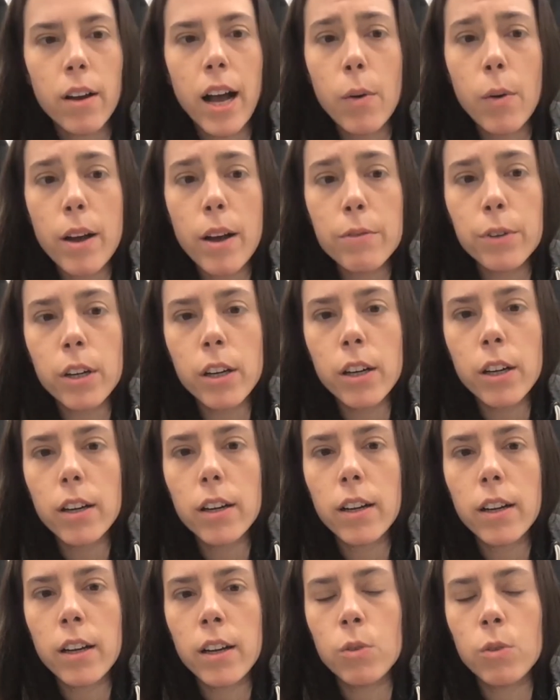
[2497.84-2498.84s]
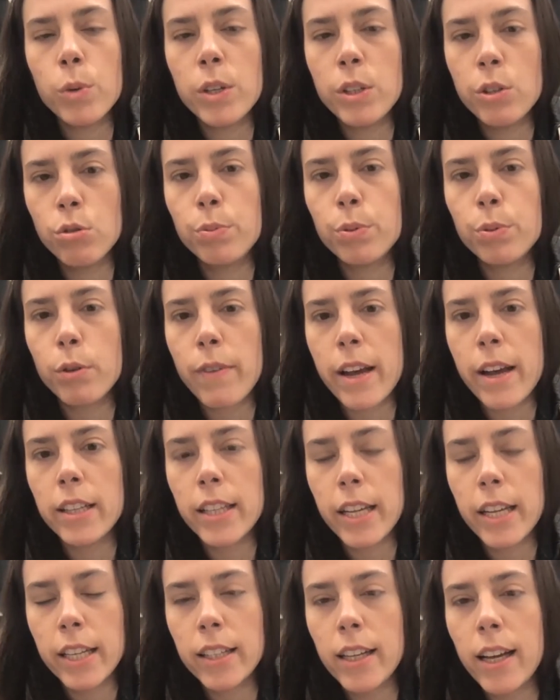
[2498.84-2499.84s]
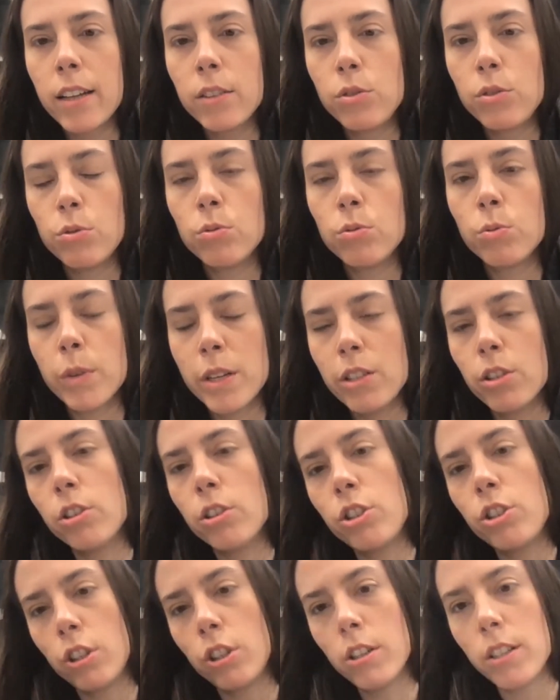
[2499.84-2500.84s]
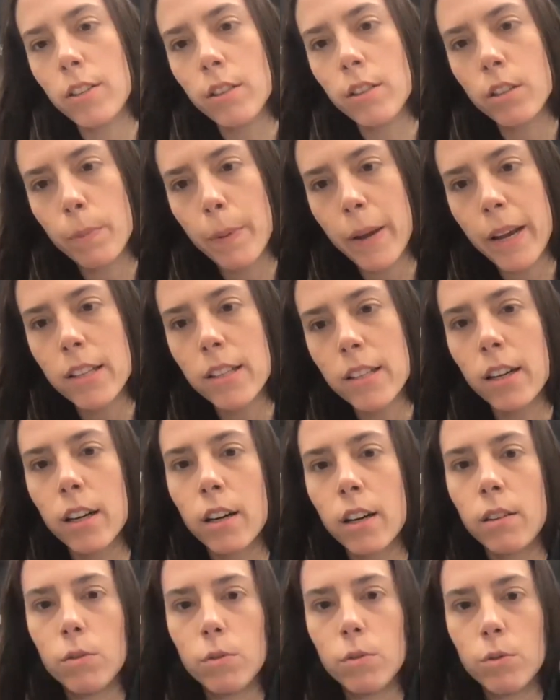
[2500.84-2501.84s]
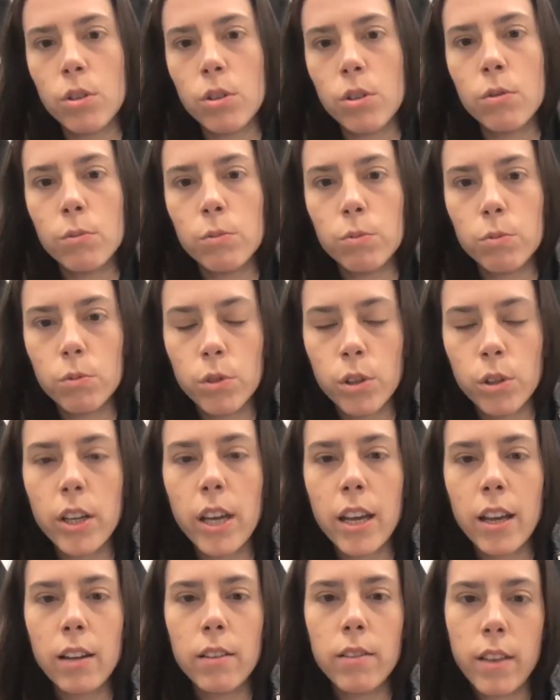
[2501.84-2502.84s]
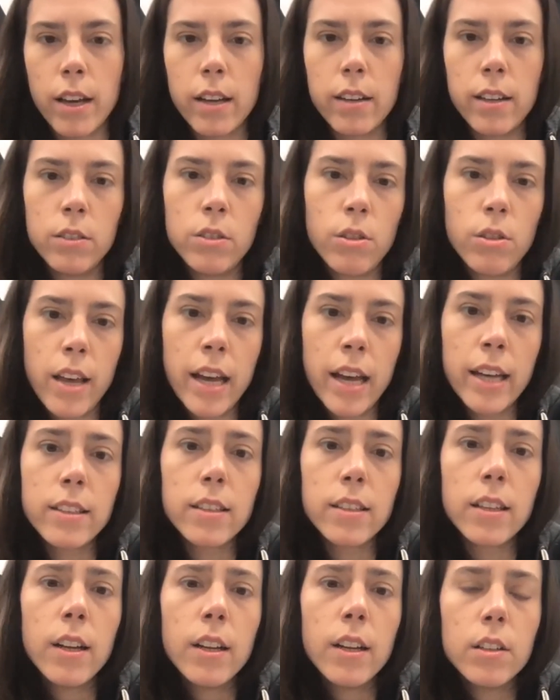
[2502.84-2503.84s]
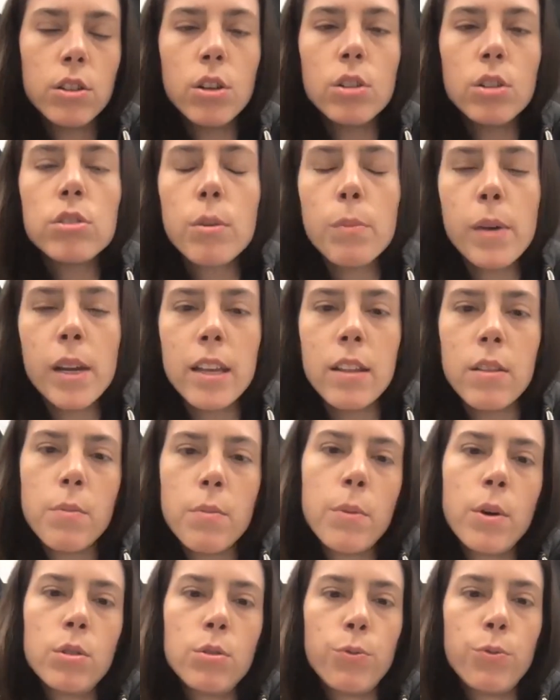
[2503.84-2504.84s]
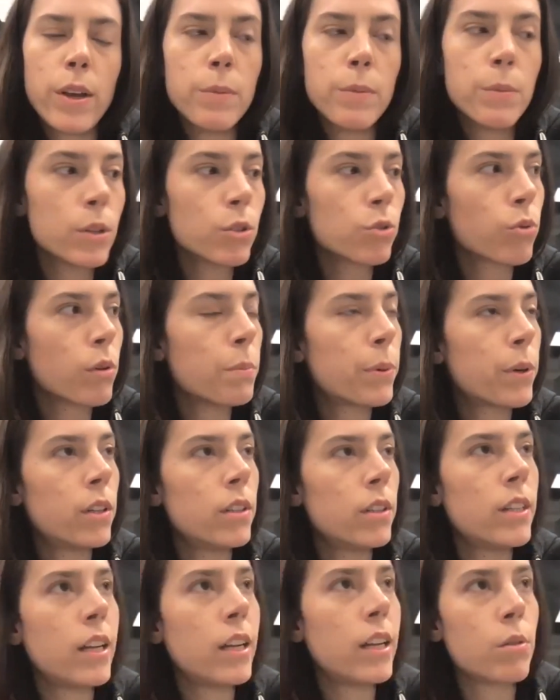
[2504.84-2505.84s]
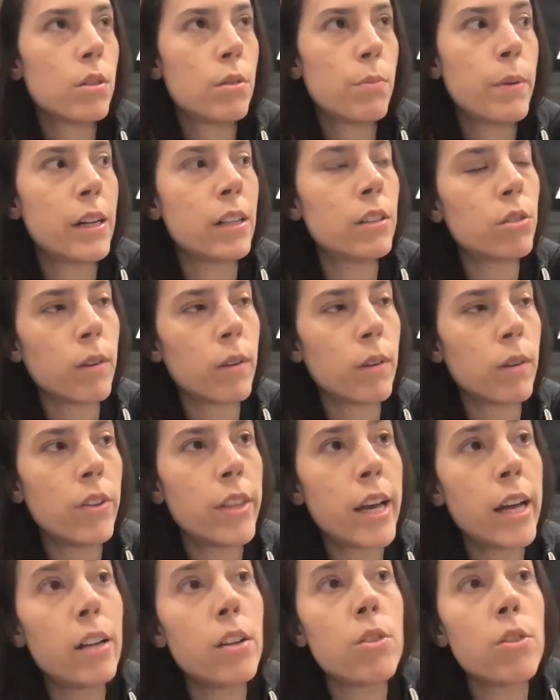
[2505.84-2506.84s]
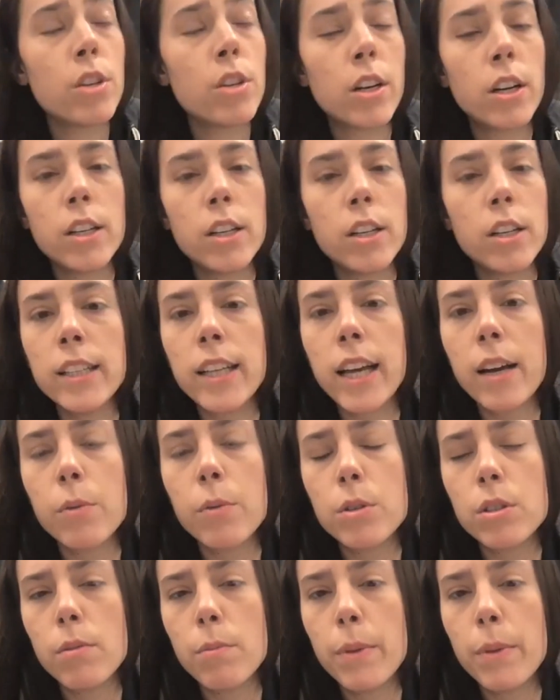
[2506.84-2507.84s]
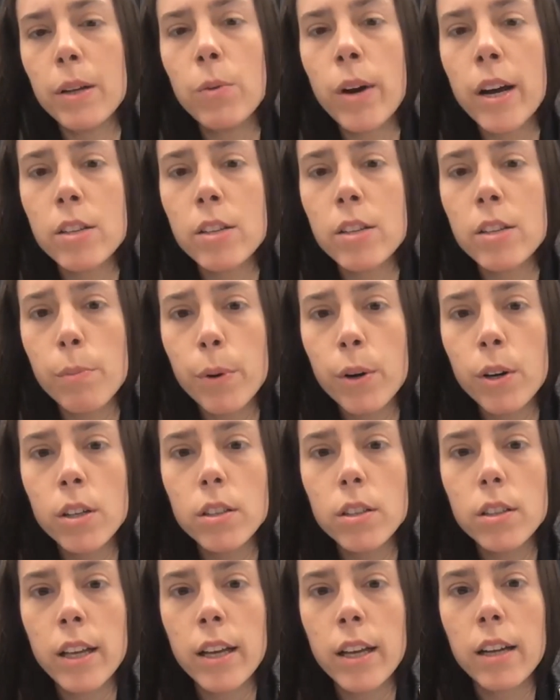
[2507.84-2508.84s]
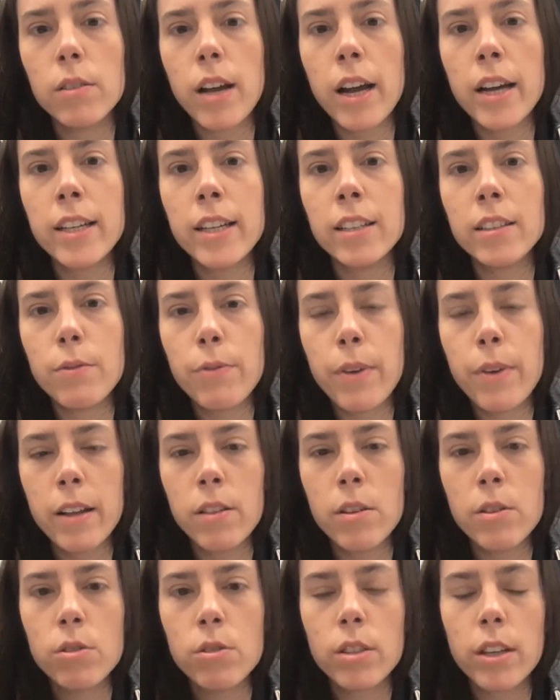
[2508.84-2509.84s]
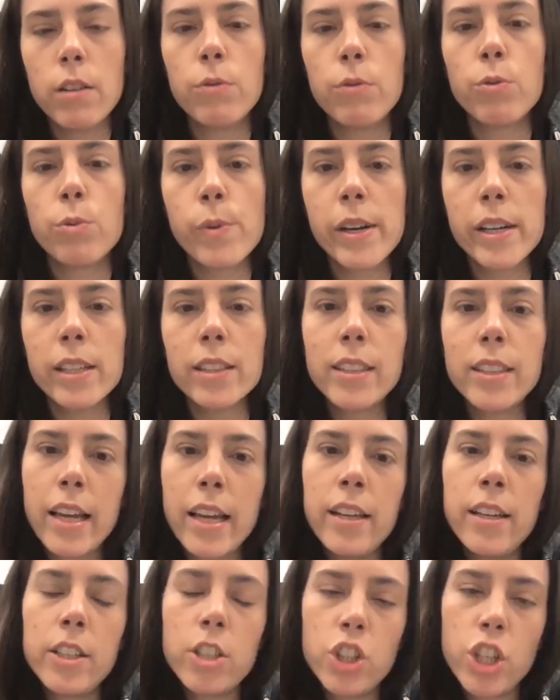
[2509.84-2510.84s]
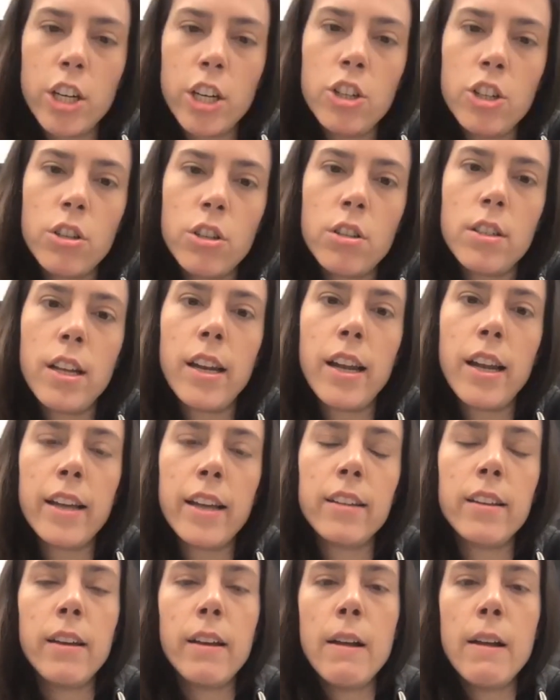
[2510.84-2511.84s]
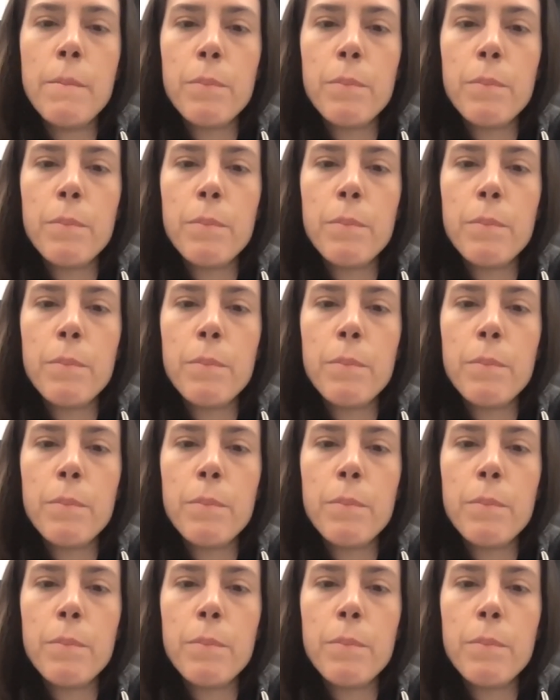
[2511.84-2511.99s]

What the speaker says: However, we do provide data to researchers in the space that are, you know, looking into that. Notably, the most famous report that was built around that using our data was the Bitwise report that identified those kind of real 10 exchanges that had,